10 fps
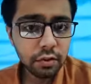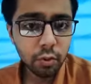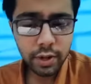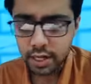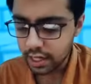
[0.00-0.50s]

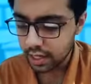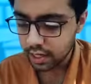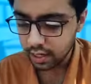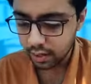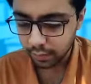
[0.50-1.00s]
woman,
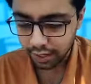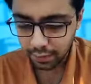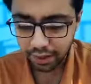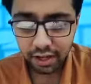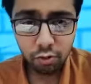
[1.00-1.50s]

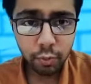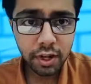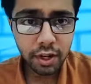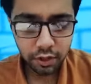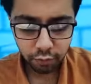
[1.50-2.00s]

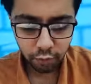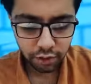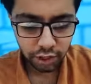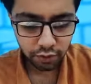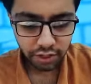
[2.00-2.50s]
34
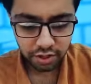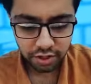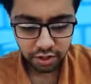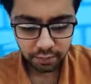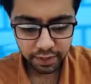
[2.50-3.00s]
weeks of
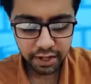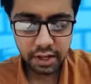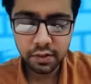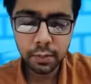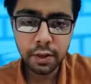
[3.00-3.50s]
gestation,
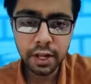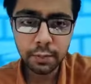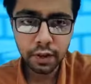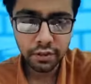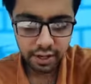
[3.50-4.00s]
presented with bleeding
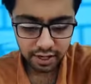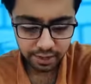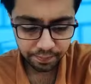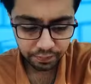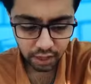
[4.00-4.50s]
per
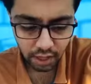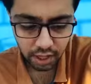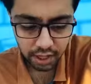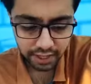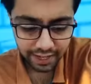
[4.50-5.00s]
vagina,
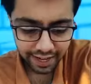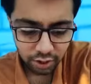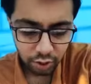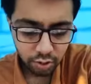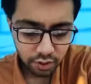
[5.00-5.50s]

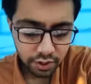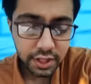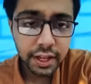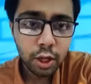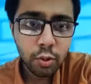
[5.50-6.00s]
diagnosed to have a
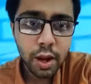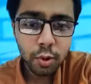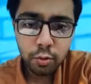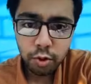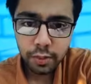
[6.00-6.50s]
grade 2
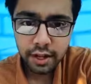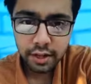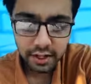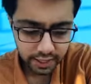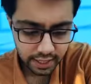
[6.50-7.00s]
abruptio
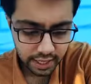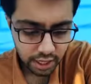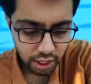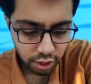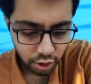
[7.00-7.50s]
placenta.
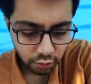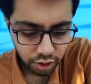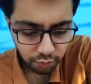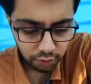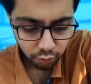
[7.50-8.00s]
So
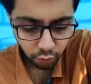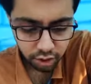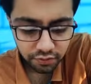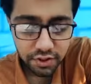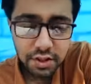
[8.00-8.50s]
which of the
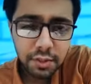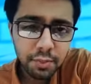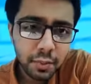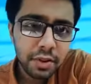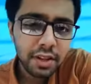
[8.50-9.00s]
following features
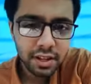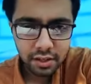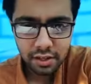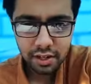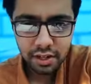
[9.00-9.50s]
may be seen
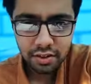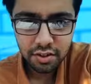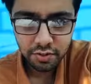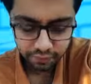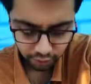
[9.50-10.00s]
in this
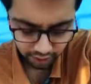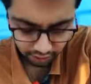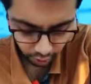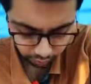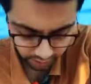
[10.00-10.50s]
condition? So yeah,
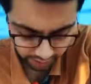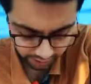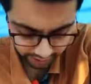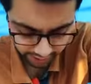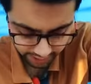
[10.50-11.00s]
the options
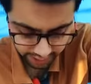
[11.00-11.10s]
are